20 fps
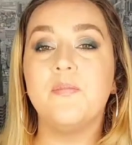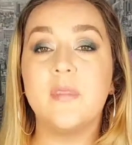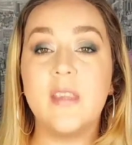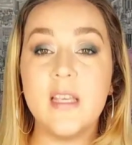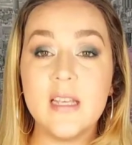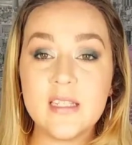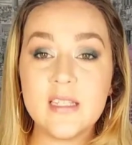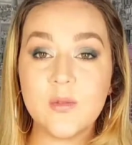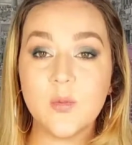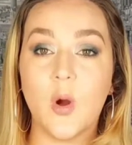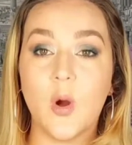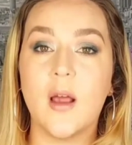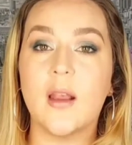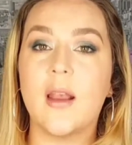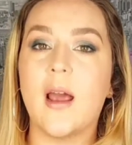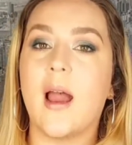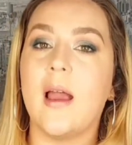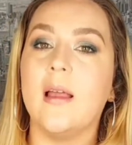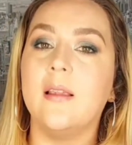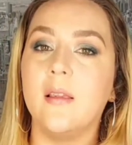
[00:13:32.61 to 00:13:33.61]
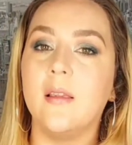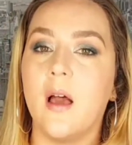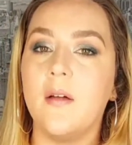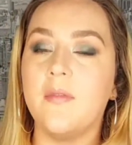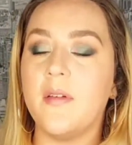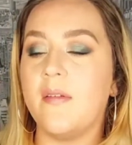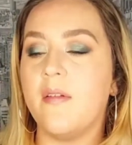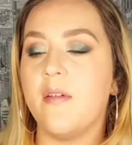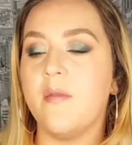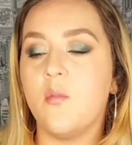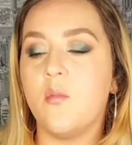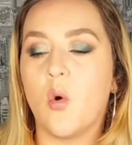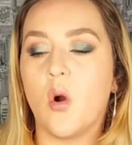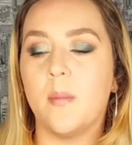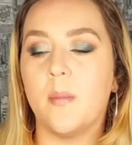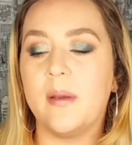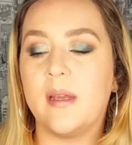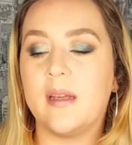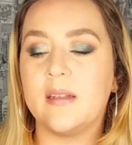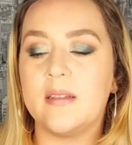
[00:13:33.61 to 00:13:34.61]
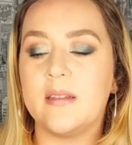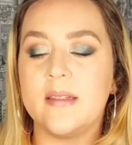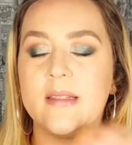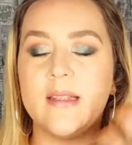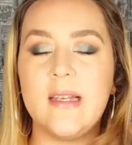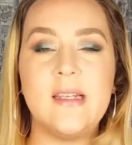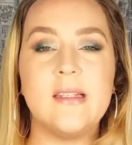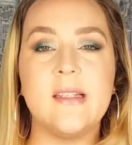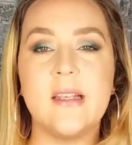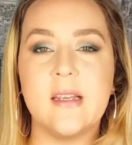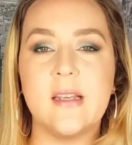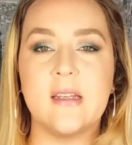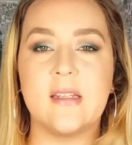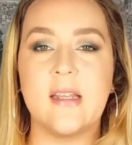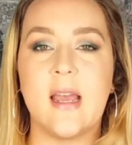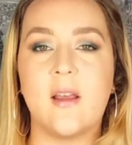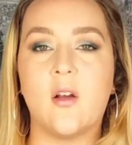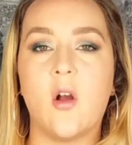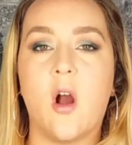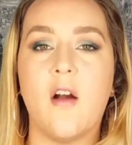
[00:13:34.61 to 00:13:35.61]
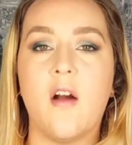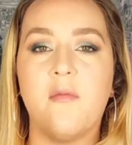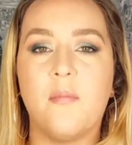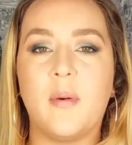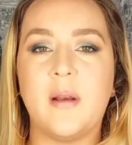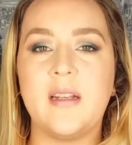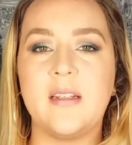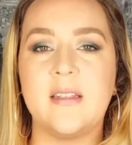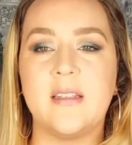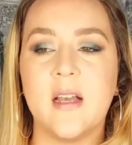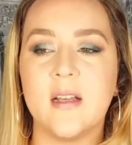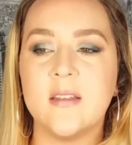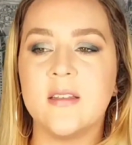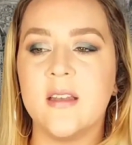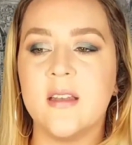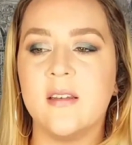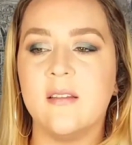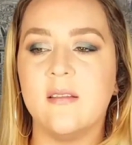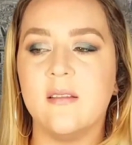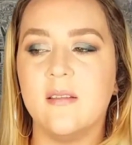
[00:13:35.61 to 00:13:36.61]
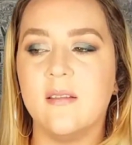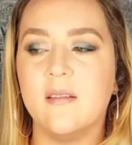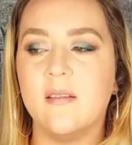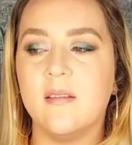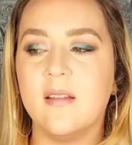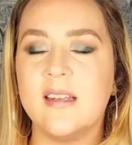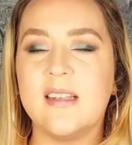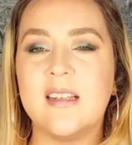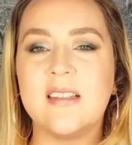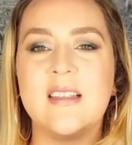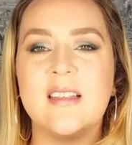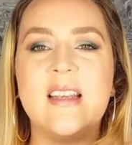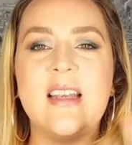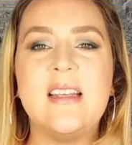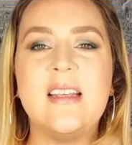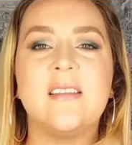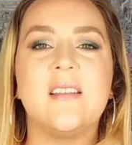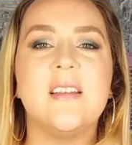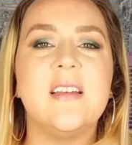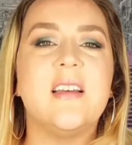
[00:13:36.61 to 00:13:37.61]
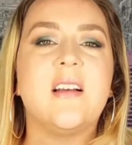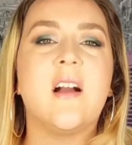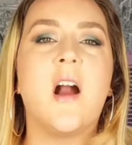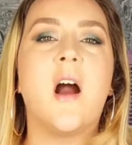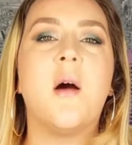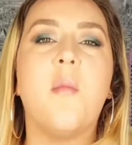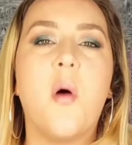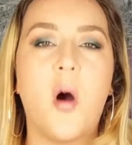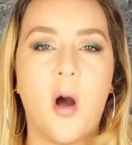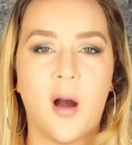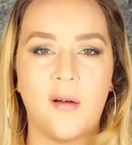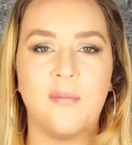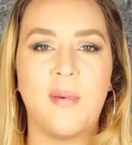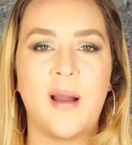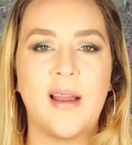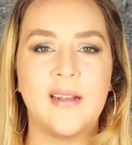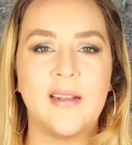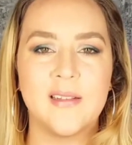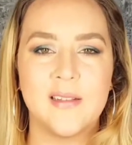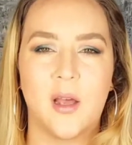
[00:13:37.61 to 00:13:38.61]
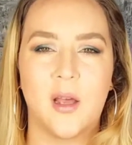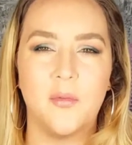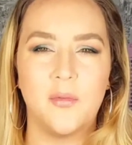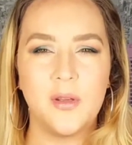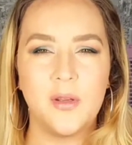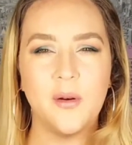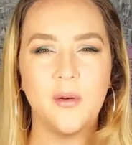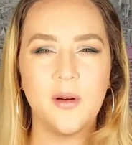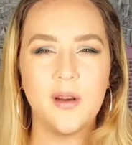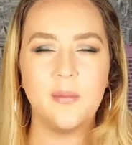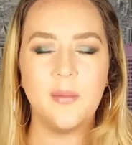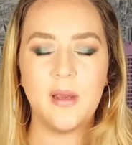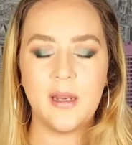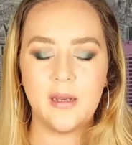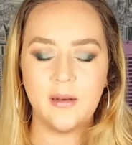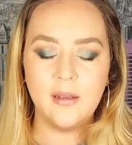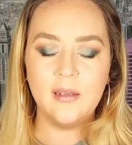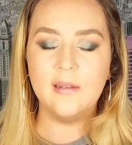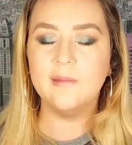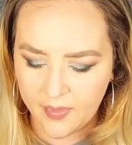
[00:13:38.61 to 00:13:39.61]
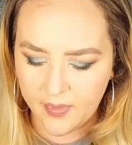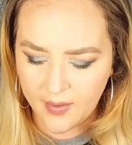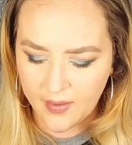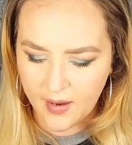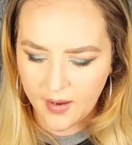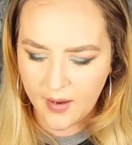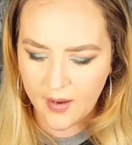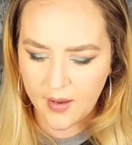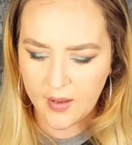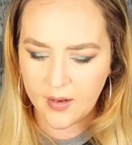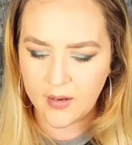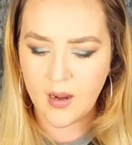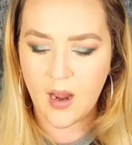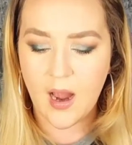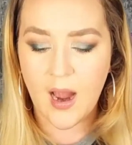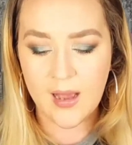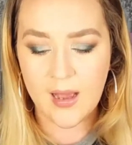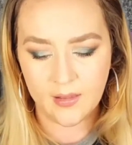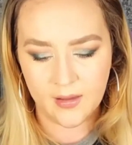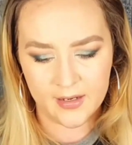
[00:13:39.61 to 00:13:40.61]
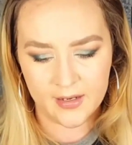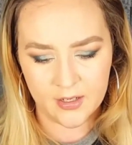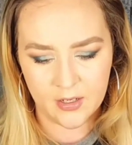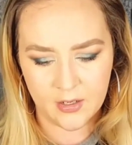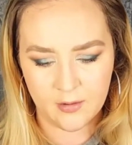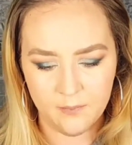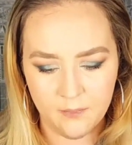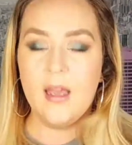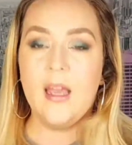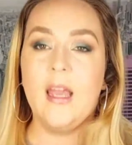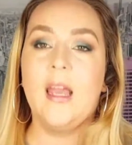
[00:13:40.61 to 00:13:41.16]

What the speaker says: This one I love even more because it's easy to take off, but it doesn't easily come off by itself. You know what I mean? And then eyeliner.